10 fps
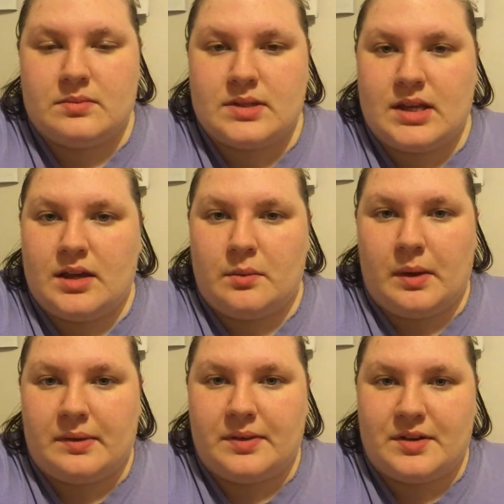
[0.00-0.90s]
singing
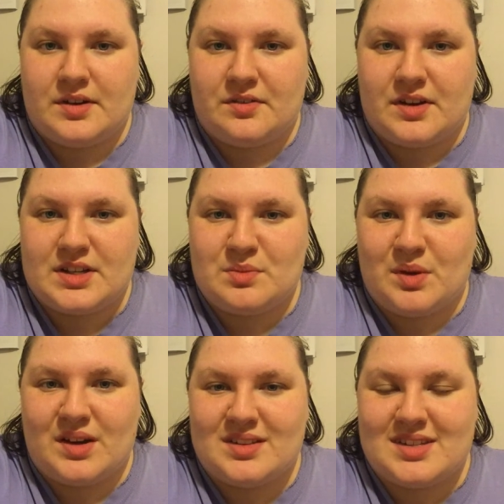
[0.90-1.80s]
about their different
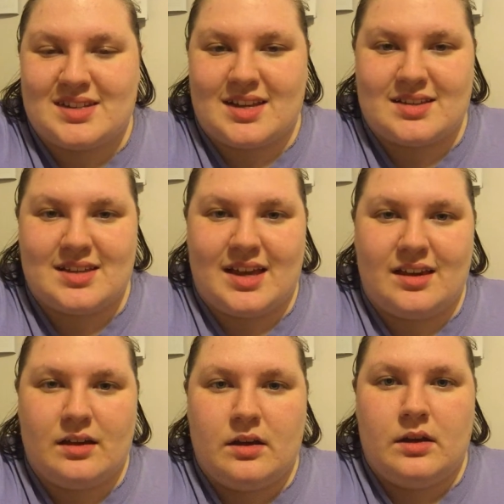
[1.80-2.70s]
experiences as,
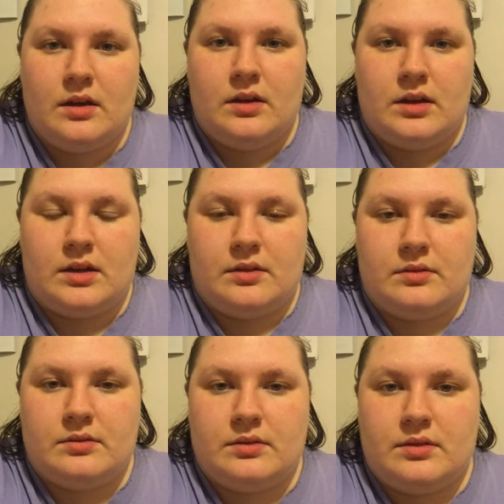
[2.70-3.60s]
like, you
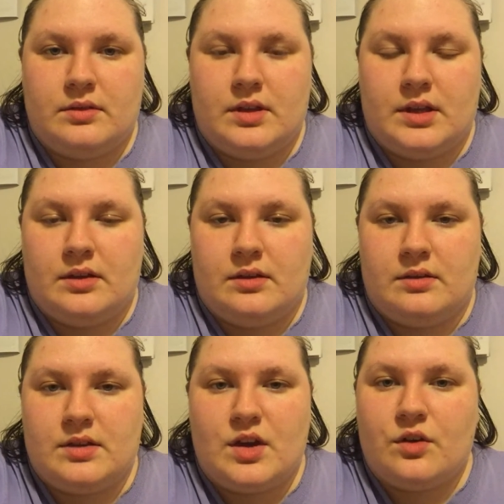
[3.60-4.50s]
know,
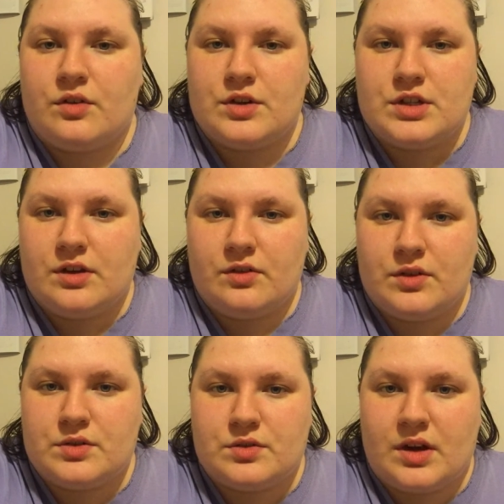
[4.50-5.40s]
the overachiever
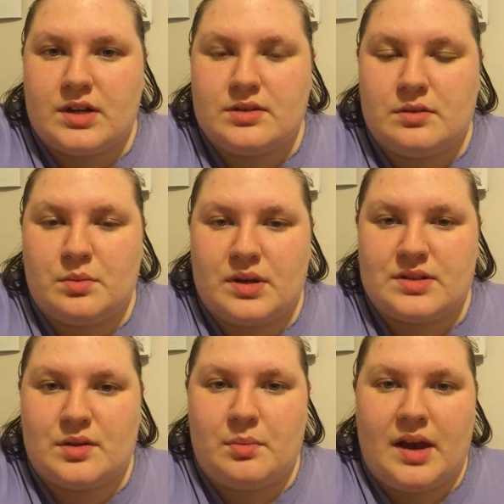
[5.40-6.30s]
who's trying to impress
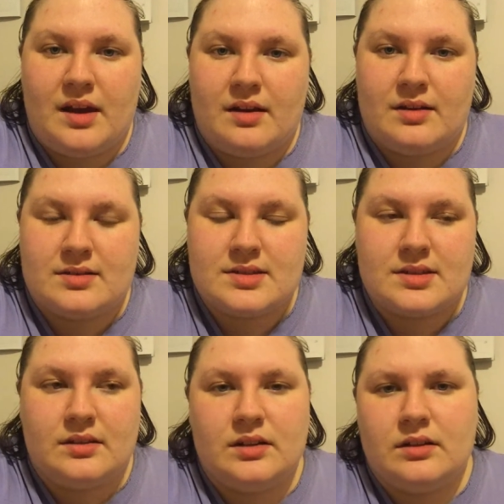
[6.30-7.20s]
their parents,
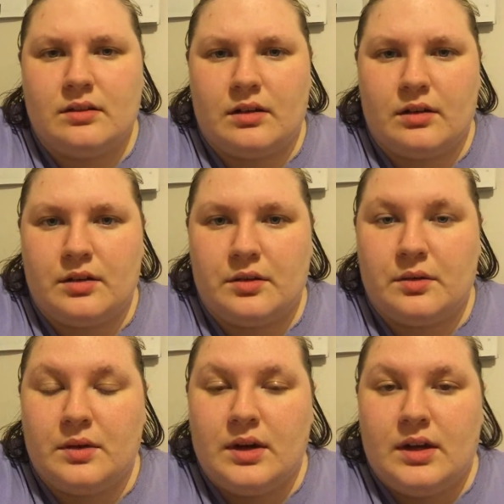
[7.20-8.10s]
the little girl
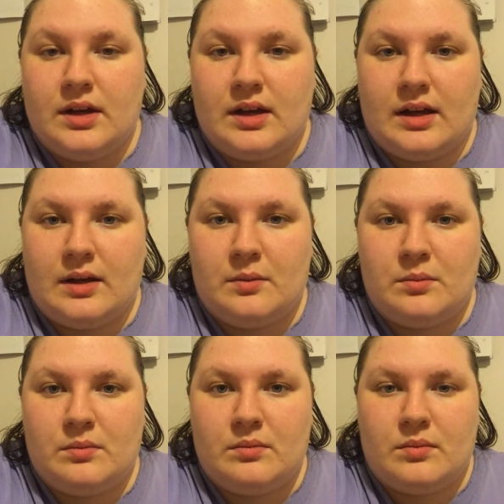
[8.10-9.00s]
who
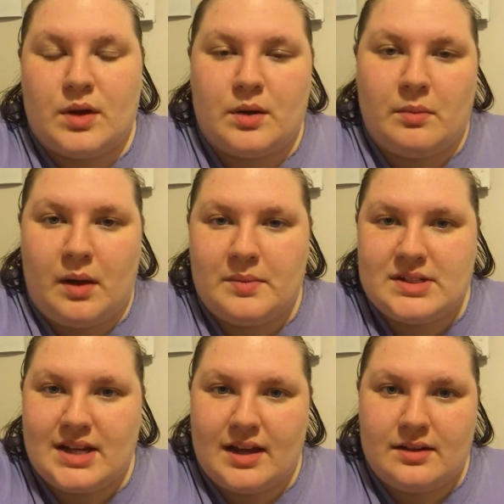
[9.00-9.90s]
her mom
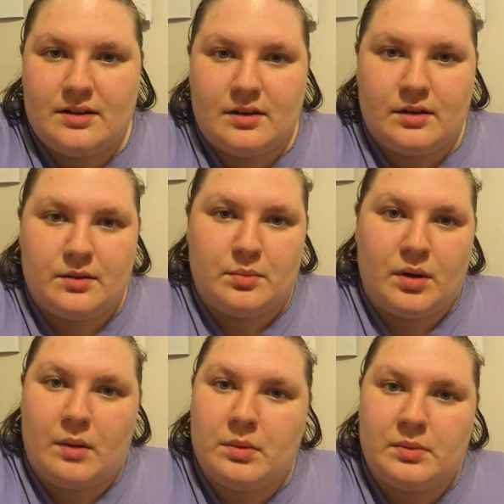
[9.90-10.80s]
and dad are
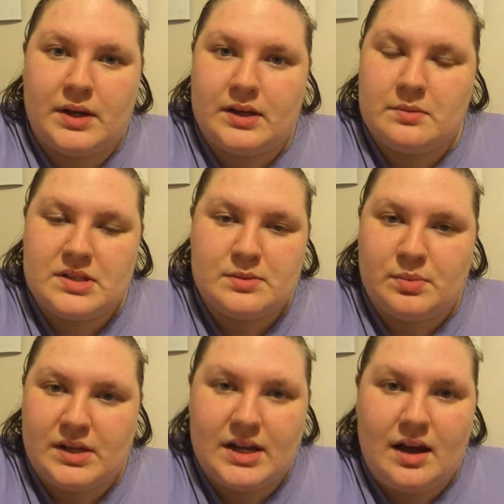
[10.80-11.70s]
probably going to be
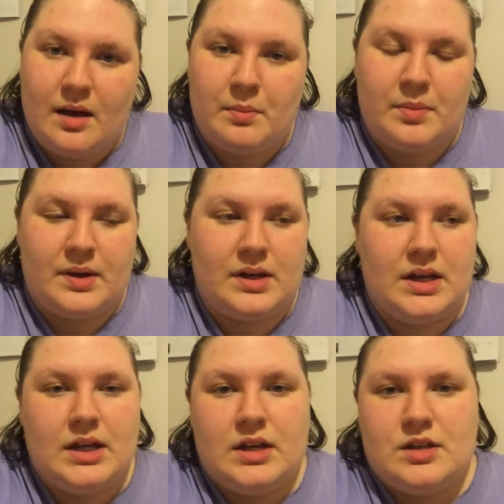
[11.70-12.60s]
splitting up, and
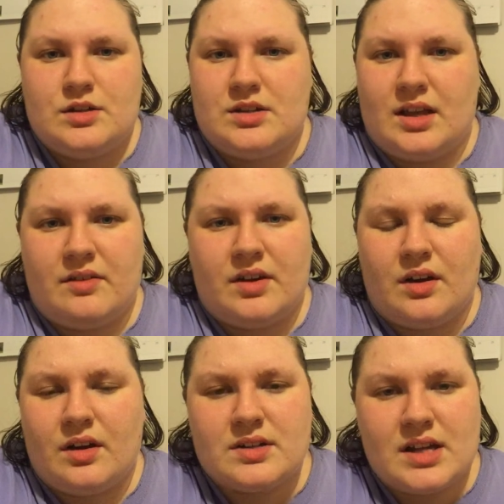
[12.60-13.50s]
she's having a
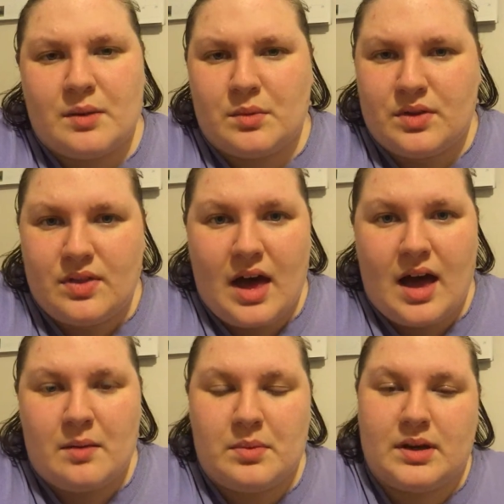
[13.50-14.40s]
hard time with
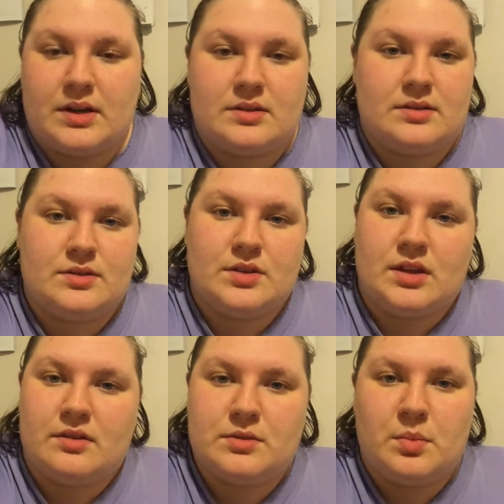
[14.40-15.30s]
that because she
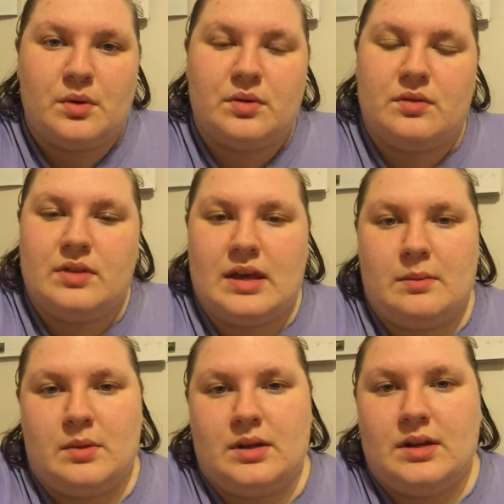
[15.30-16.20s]
loves both of
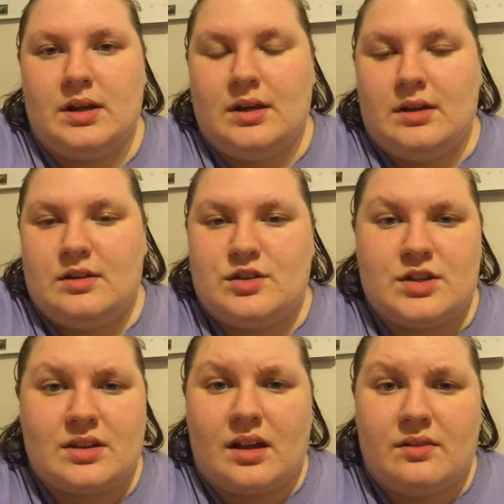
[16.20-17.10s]
them, and
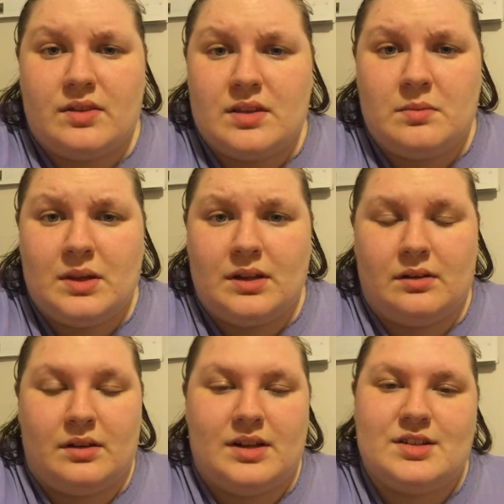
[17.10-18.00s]
she's kind of in the
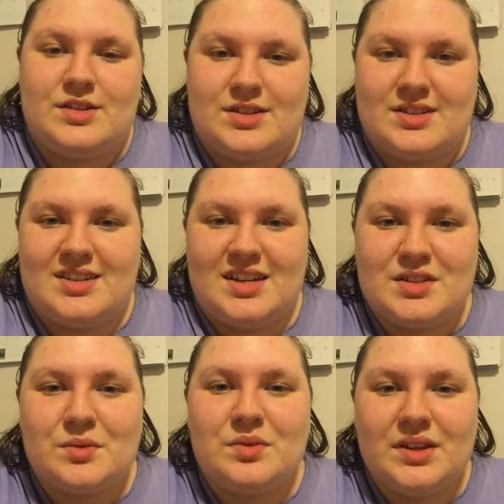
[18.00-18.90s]
middle. And it's
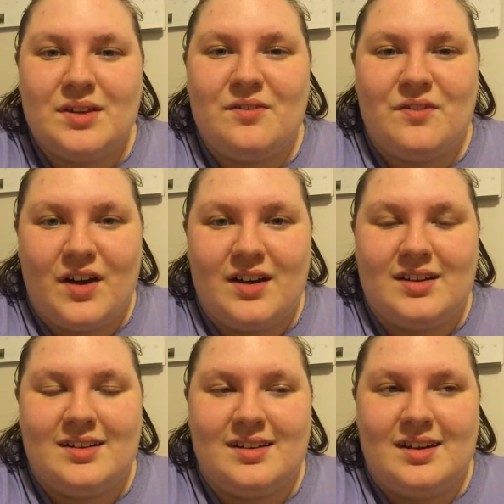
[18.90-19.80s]
a really
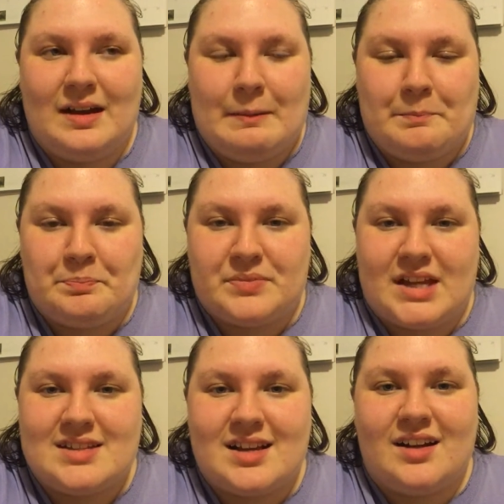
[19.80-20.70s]
fun,
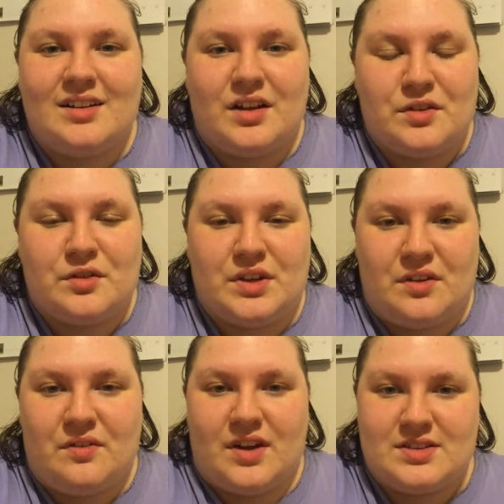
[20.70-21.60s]
it's got a lot of
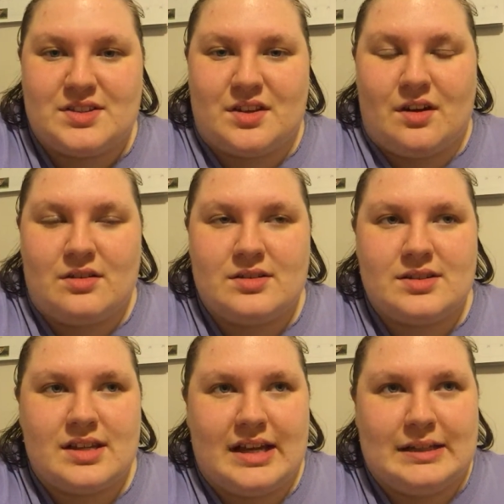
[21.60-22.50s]
really fun songs.